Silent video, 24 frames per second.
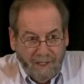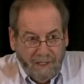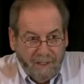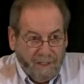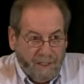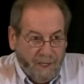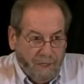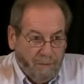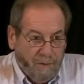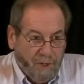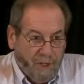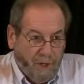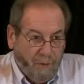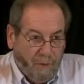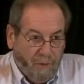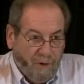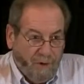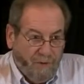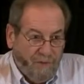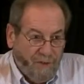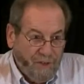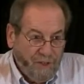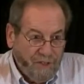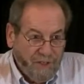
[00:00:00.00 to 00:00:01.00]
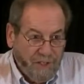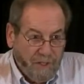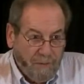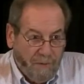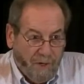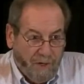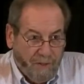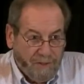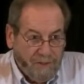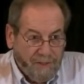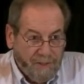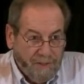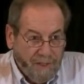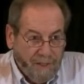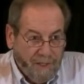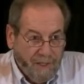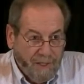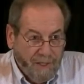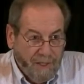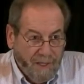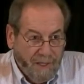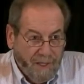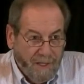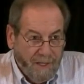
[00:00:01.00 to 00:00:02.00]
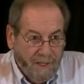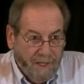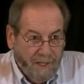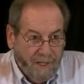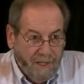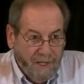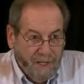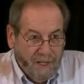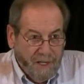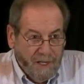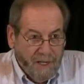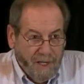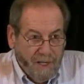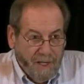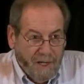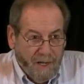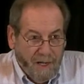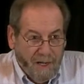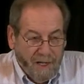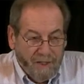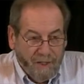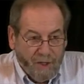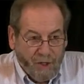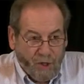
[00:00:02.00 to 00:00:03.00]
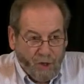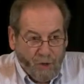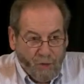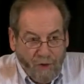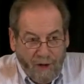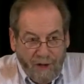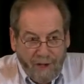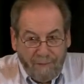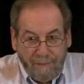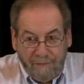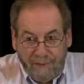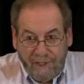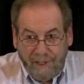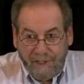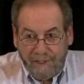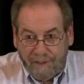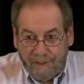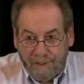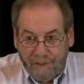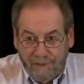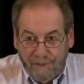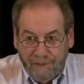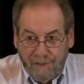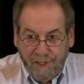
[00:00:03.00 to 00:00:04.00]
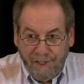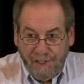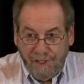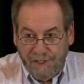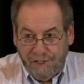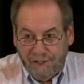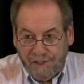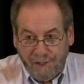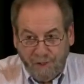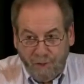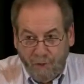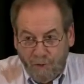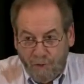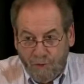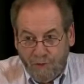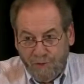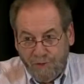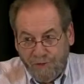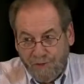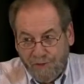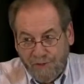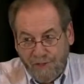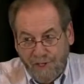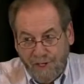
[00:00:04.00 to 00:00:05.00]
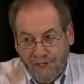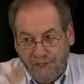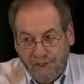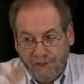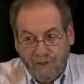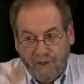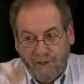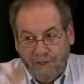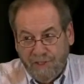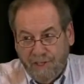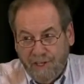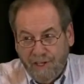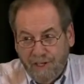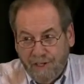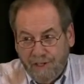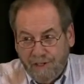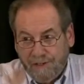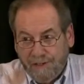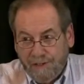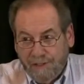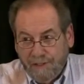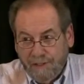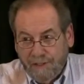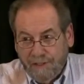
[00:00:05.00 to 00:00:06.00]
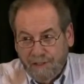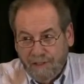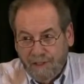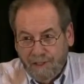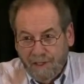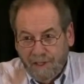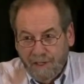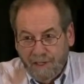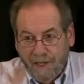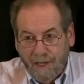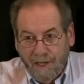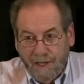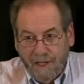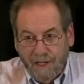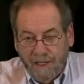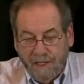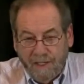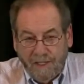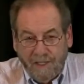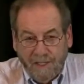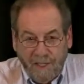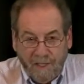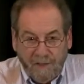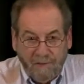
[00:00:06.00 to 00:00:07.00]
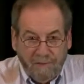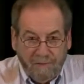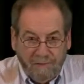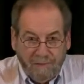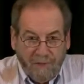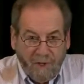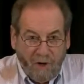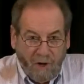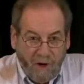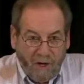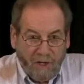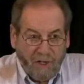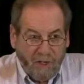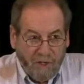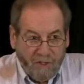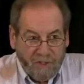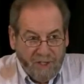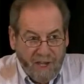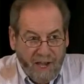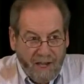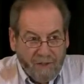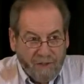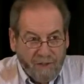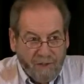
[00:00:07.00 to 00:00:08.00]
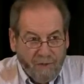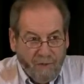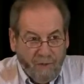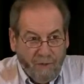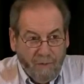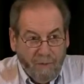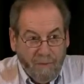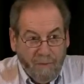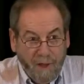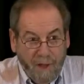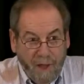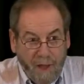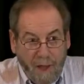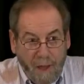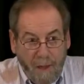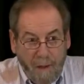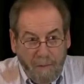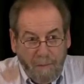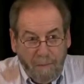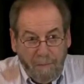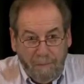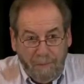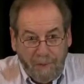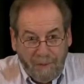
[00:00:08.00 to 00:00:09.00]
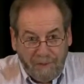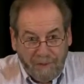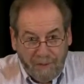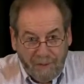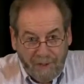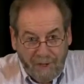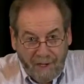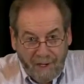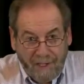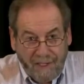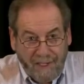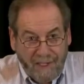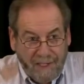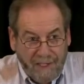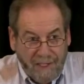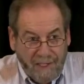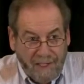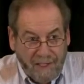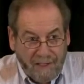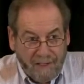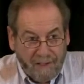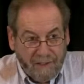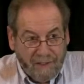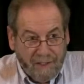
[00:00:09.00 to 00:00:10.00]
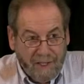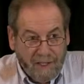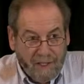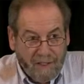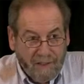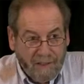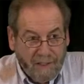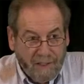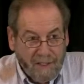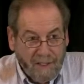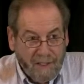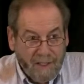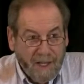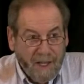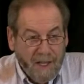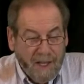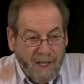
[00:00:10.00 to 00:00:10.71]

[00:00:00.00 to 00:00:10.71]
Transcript: They're coming over on fishing boats. They're crammed into these quarters like sardines. Yet your heart goes out to them, but they're not getting here legally.